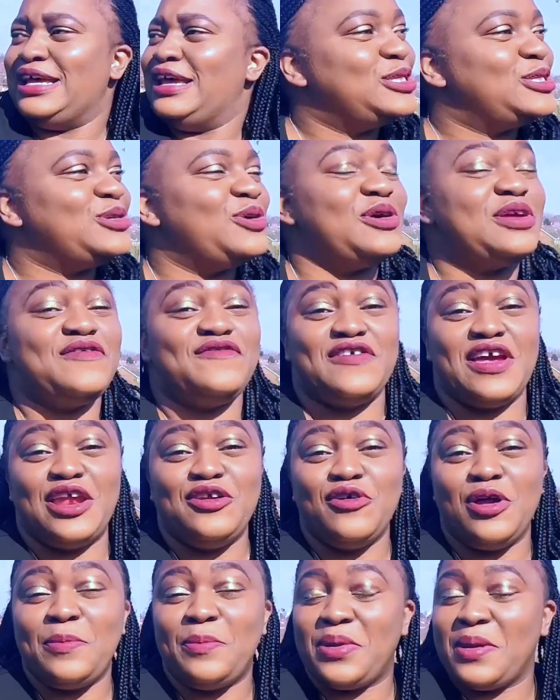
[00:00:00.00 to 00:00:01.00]
So if you are
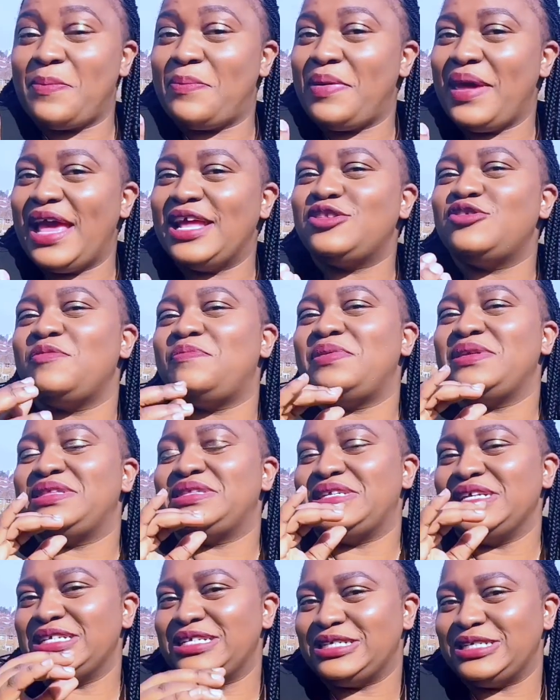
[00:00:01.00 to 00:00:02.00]
not prepared to be
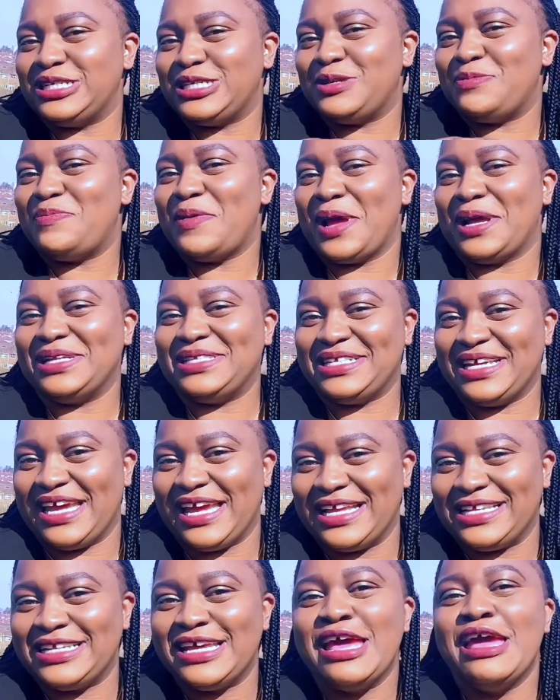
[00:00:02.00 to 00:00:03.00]

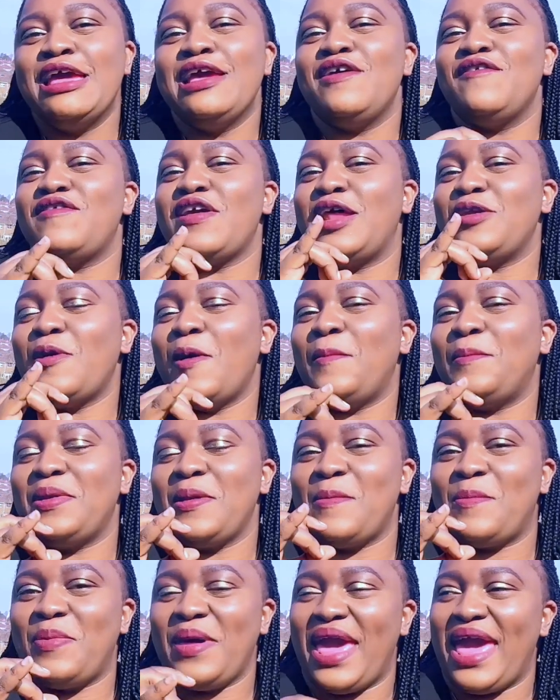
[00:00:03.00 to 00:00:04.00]
disrespected, if you are not
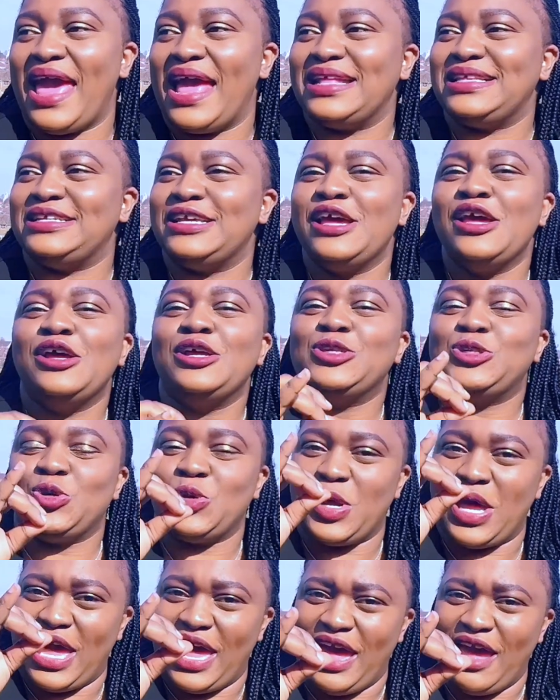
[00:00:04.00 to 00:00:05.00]
prepared to
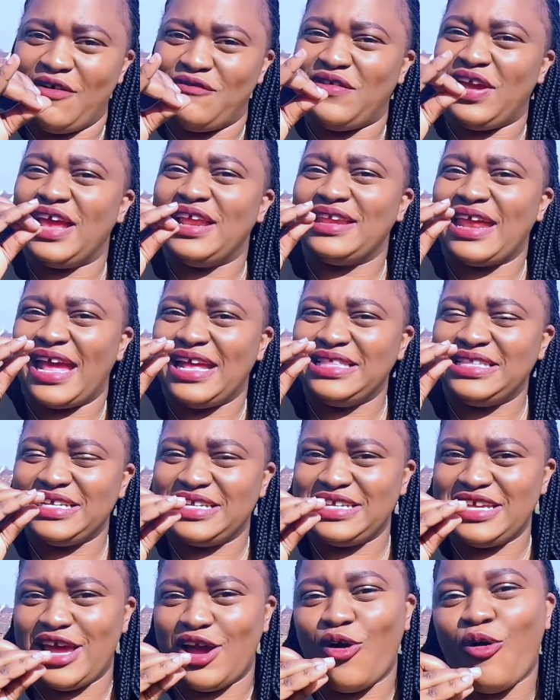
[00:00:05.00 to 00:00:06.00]
have a
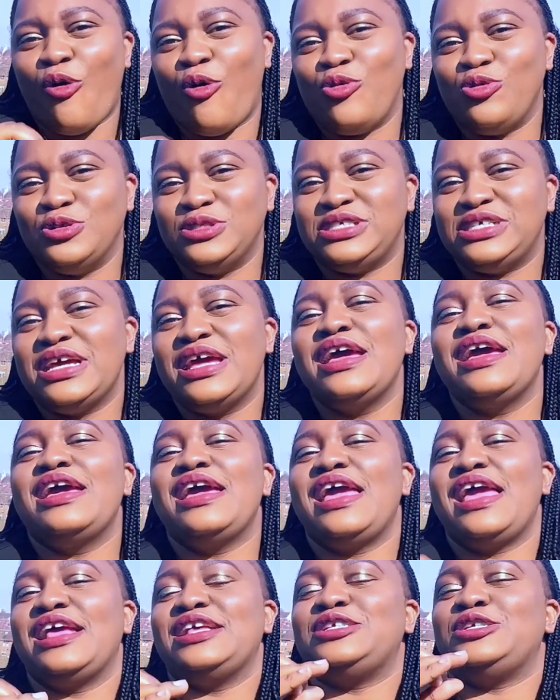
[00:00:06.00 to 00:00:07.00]
19-year-old
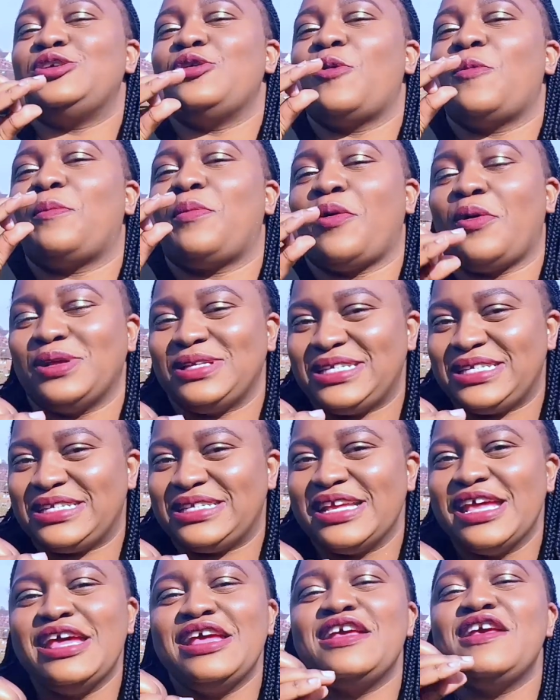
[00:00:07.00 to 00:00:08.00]
as your boss,
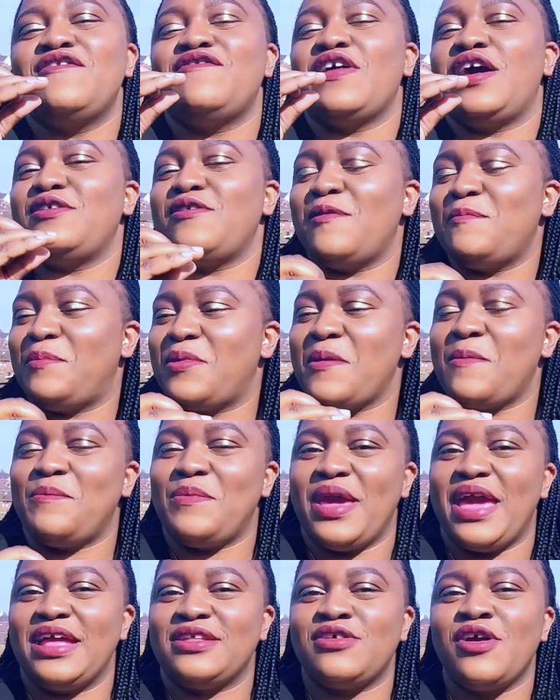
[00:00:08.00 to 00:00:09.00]
if you are not
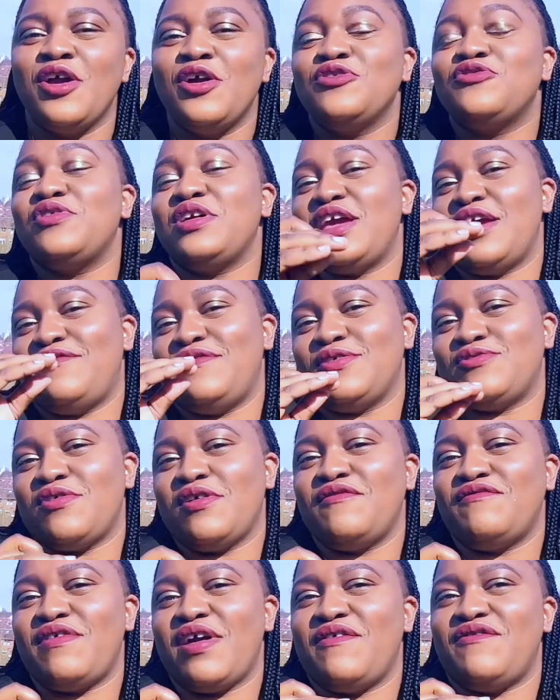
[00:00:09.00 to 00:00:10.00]
prepared to have a
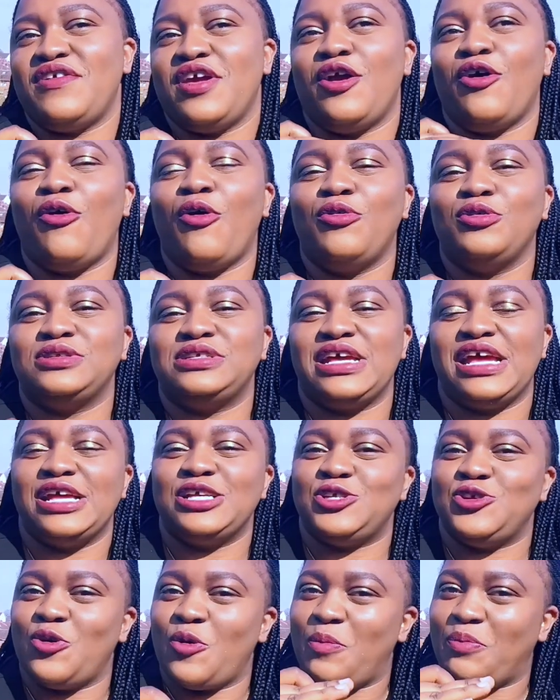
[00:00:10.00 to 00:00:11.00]
25-year-old
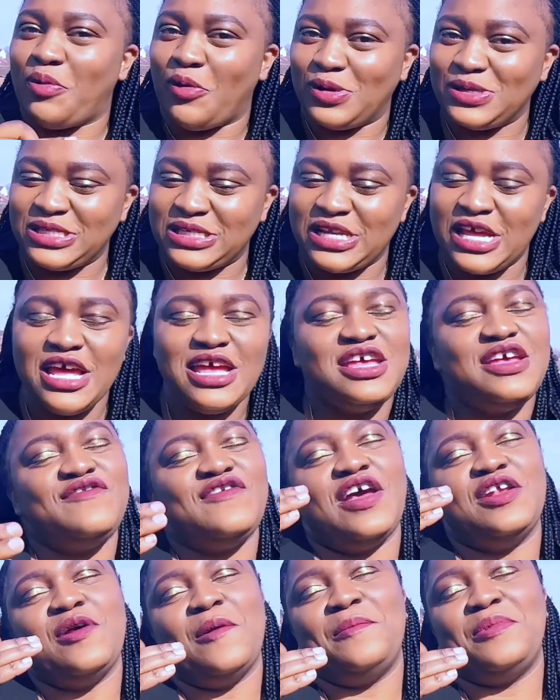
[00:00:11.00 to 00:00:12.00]
as your boss, if
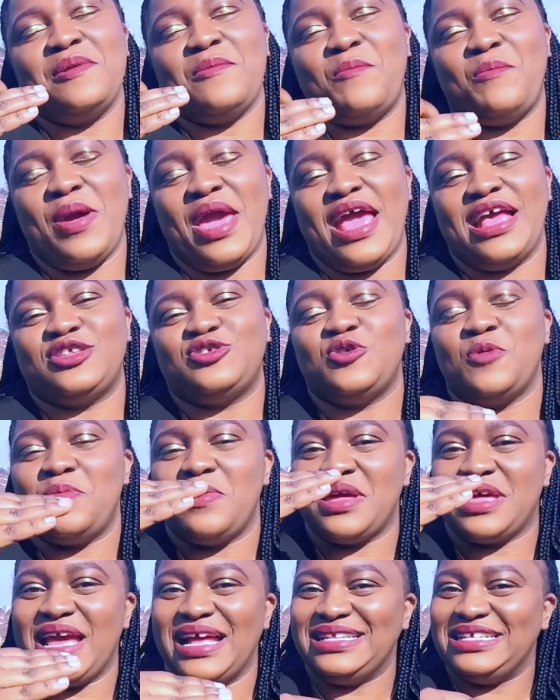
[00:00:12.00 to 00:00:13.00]
you are not prepared to be
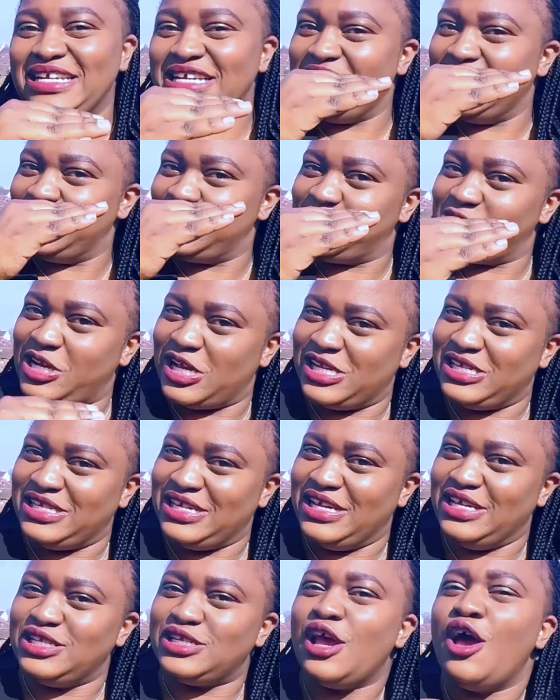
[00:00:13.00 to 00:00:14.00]
getting
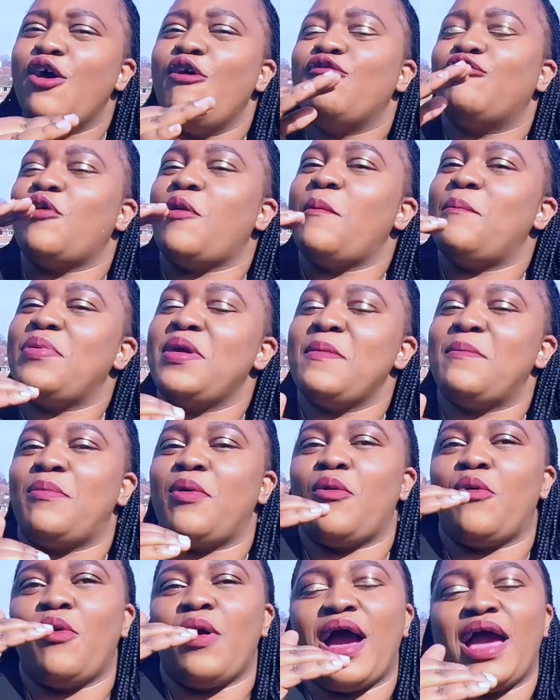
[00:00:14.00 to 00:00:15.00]
instructions from
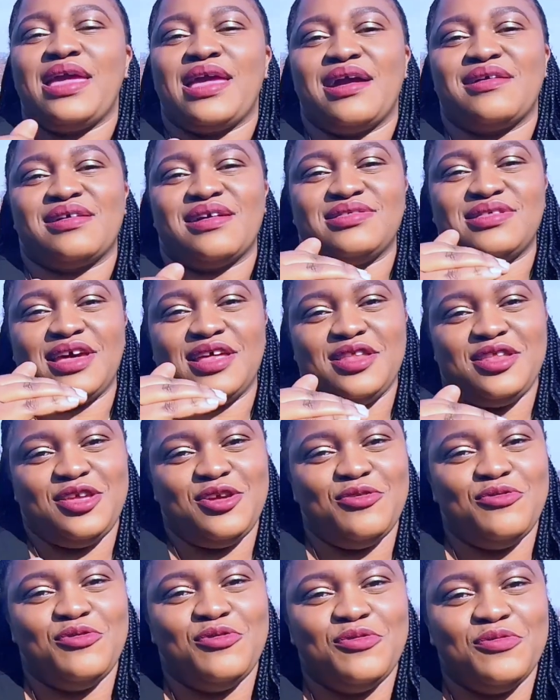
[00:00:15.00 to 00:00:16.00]
people who are younger than
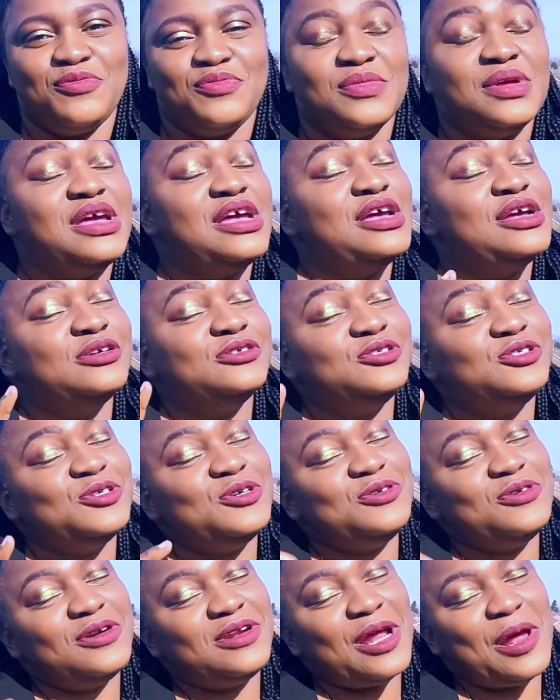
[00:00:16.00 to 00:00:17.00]
you, do
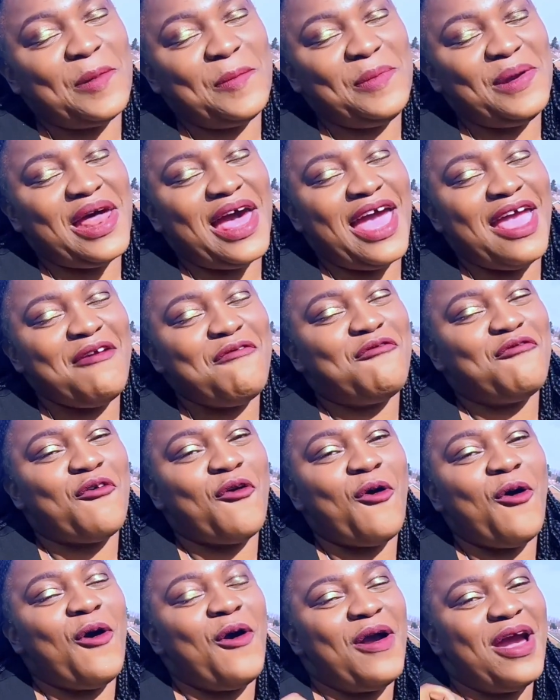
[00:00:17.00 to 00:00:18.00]
not apply for